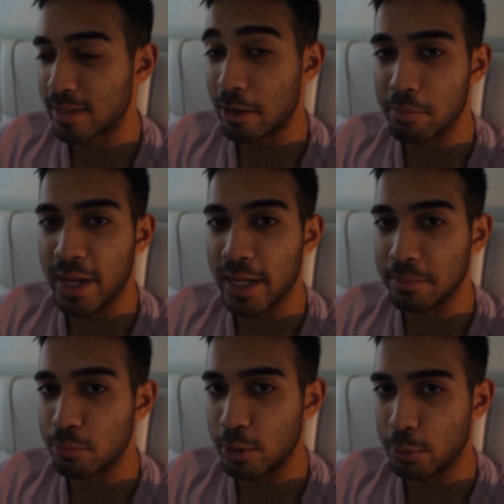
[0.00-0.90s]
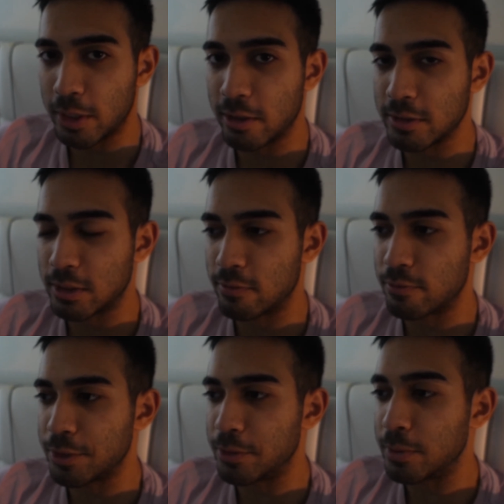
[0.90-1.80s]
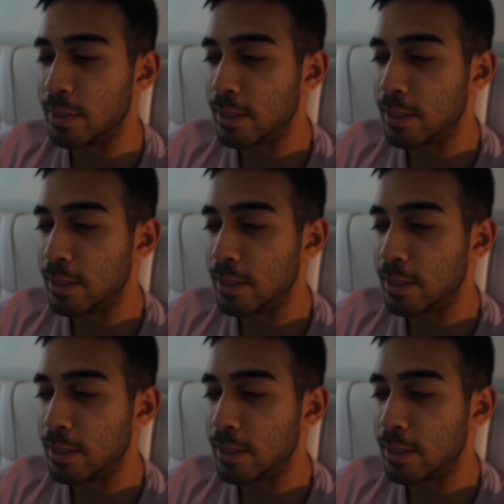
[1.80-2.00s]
how bad pre-workouts are for you.